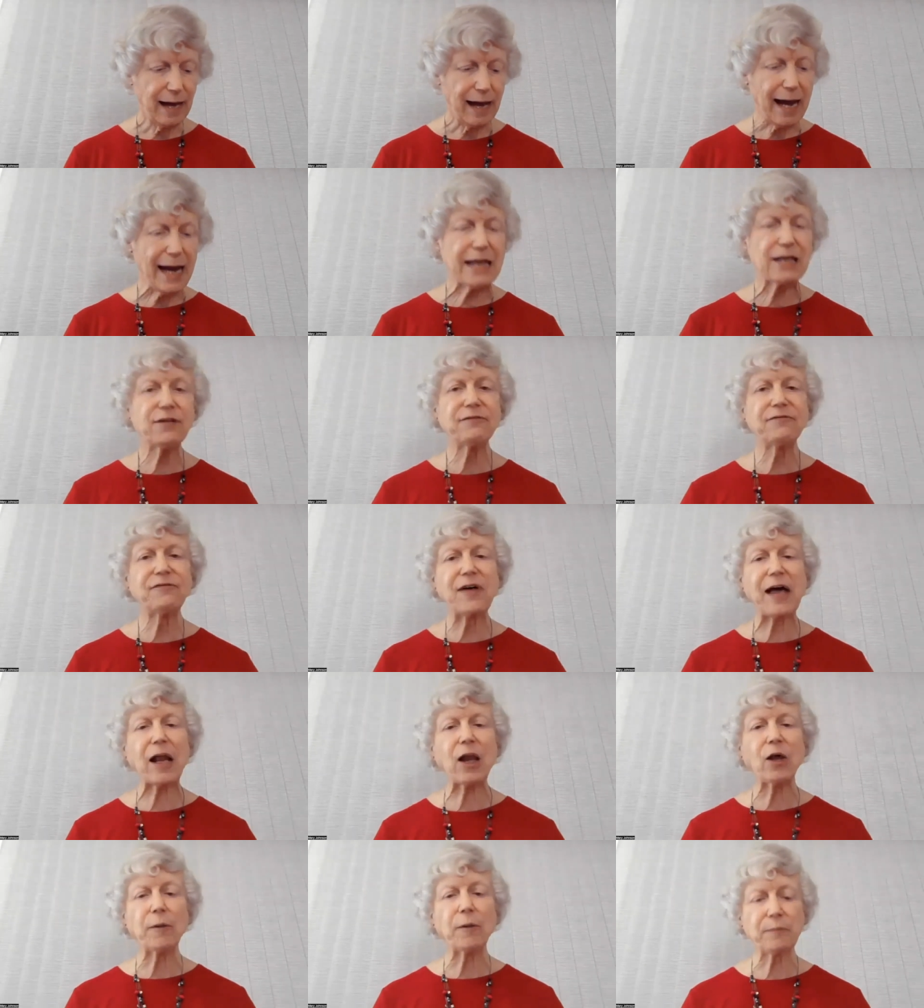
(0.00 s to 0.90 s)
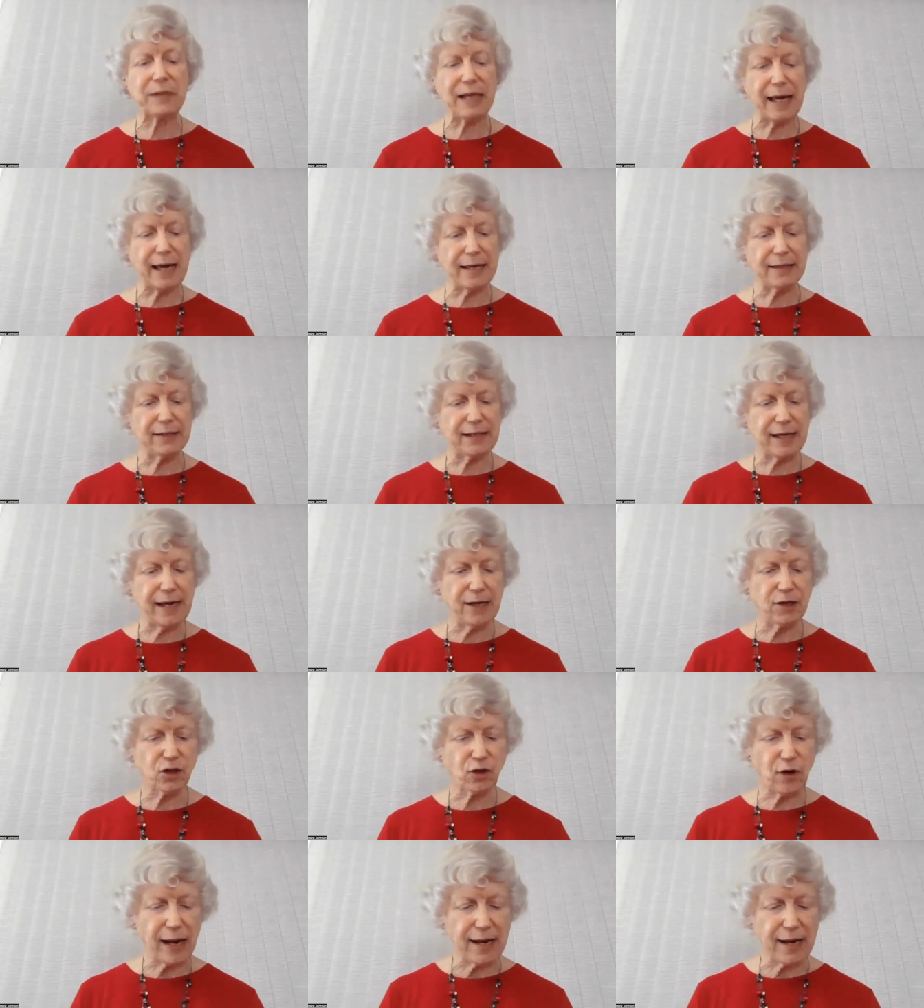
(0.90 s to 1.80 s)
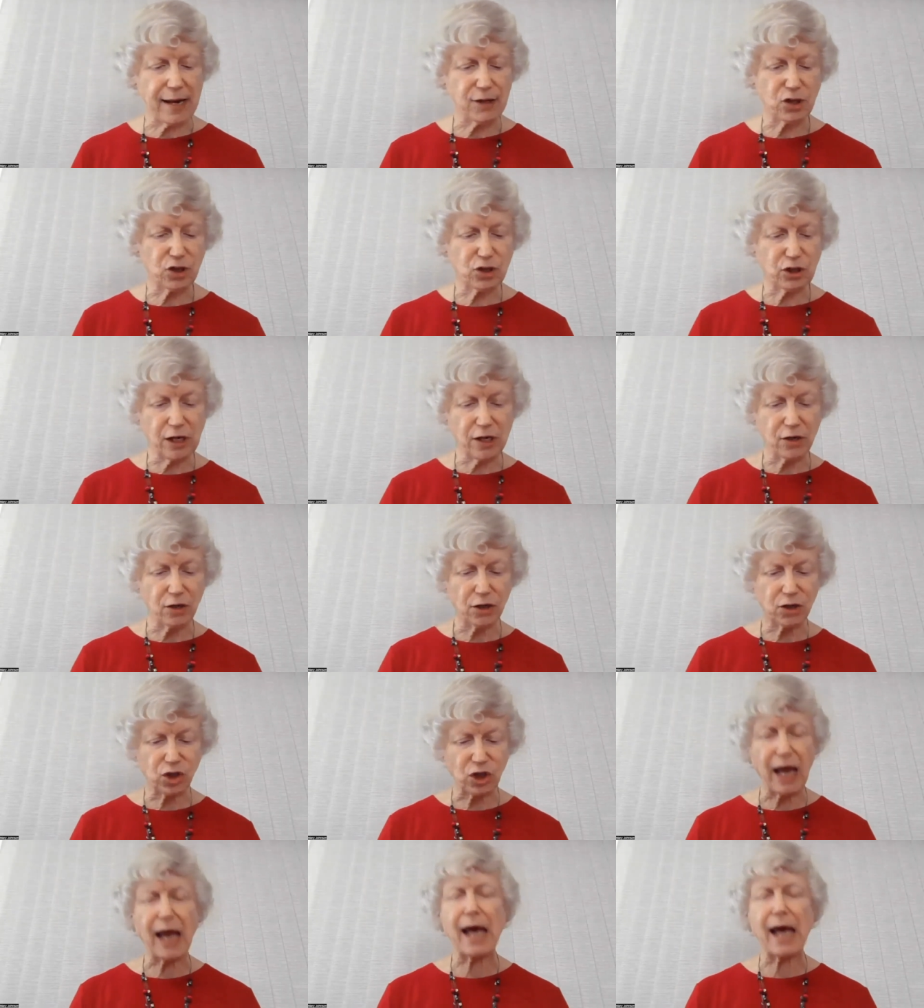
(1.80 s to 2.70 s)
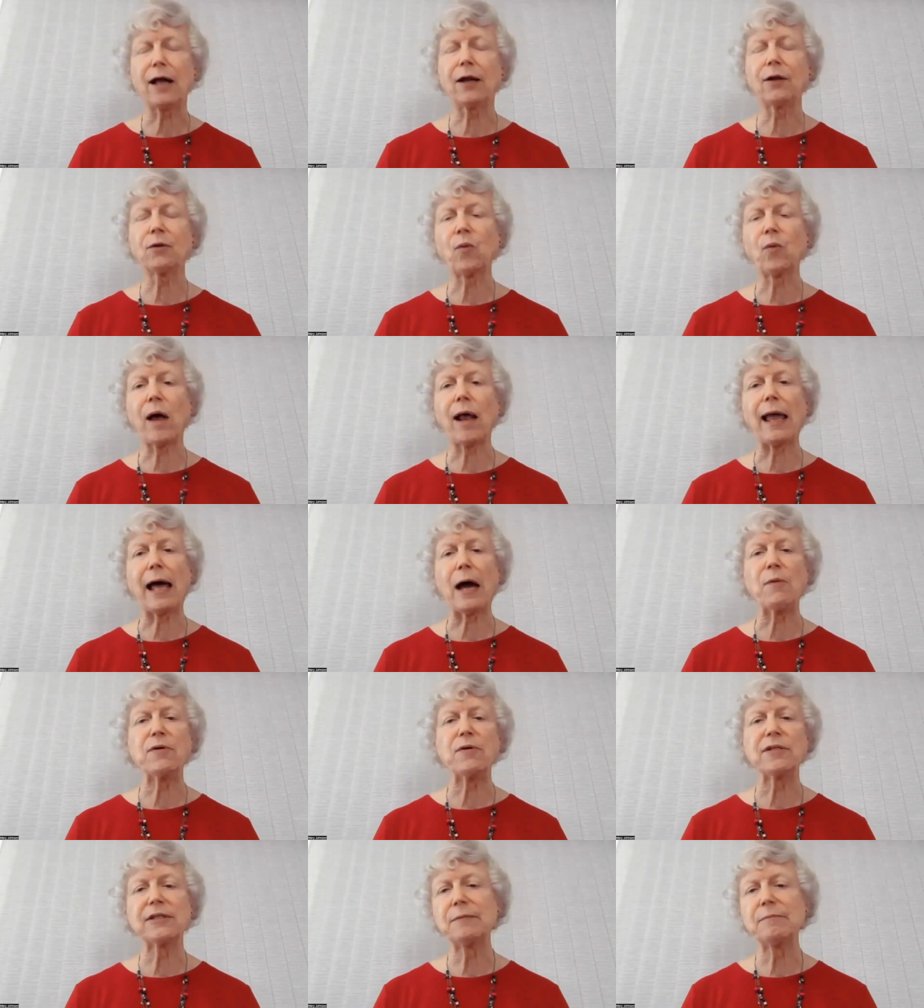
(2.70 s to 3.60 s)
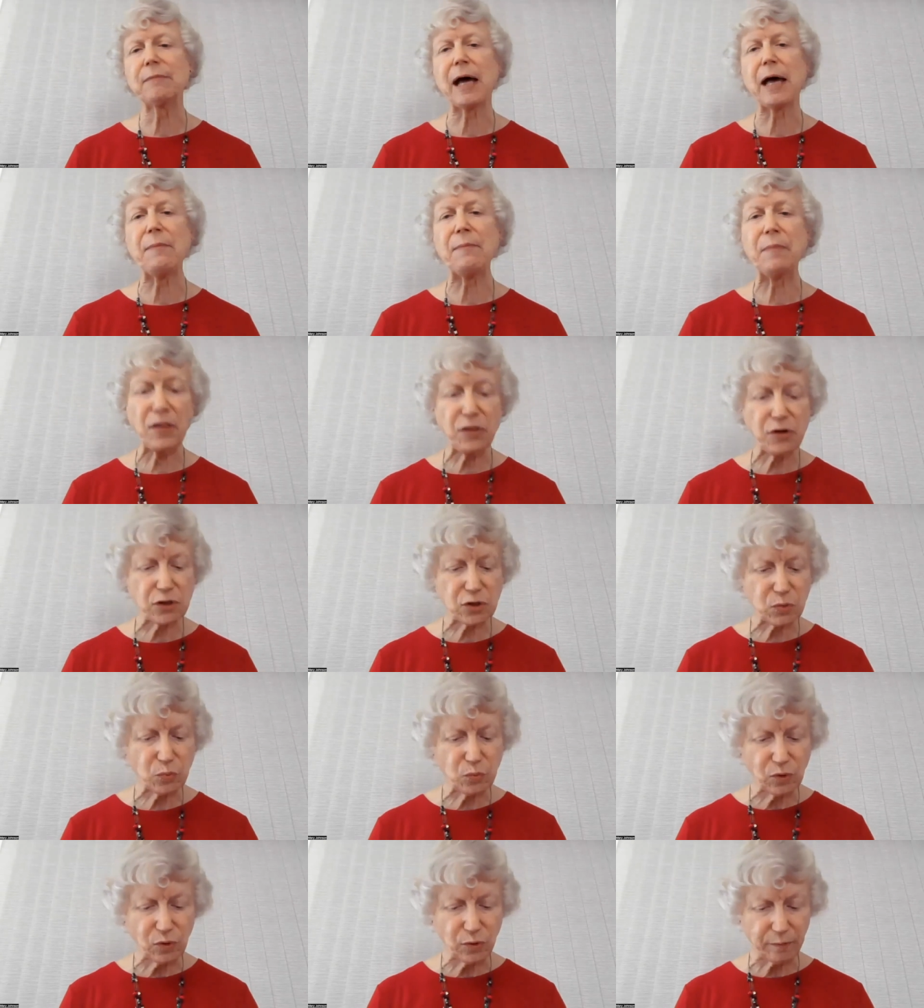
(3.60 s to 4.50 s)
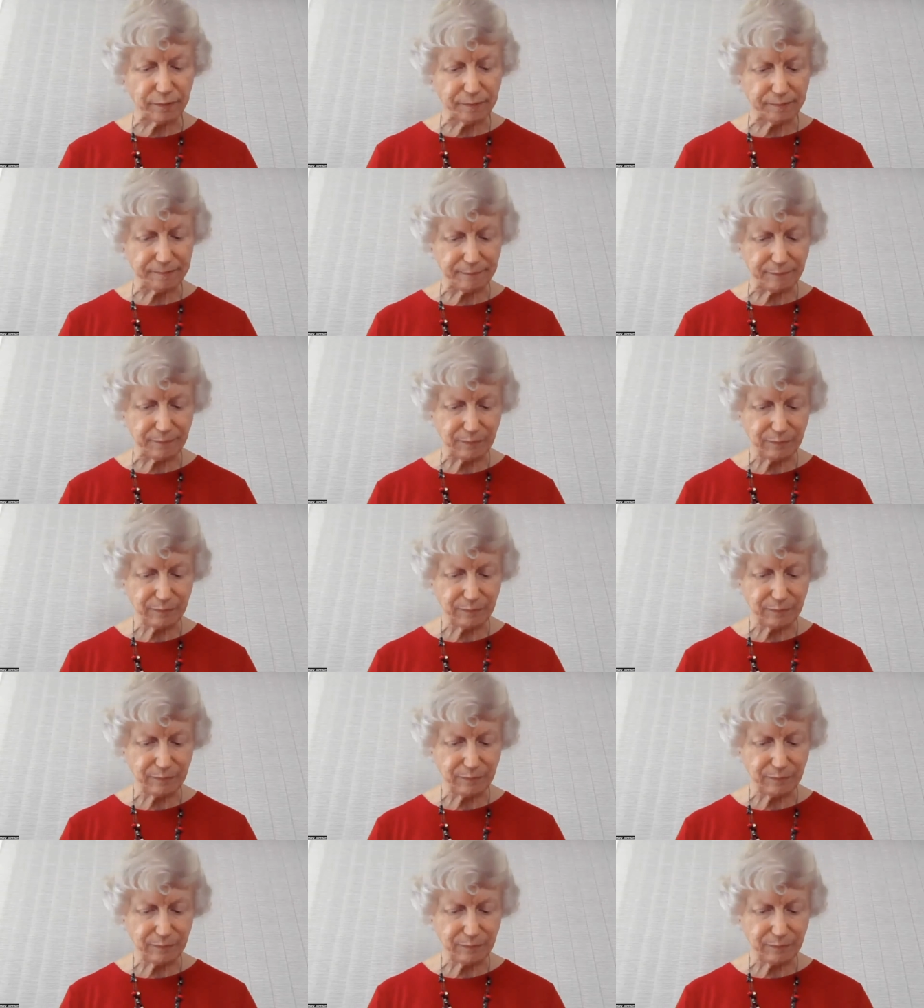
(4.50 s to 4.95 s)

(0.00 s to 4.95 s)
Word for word: I developed as a transgender child while I was in my mother's womb.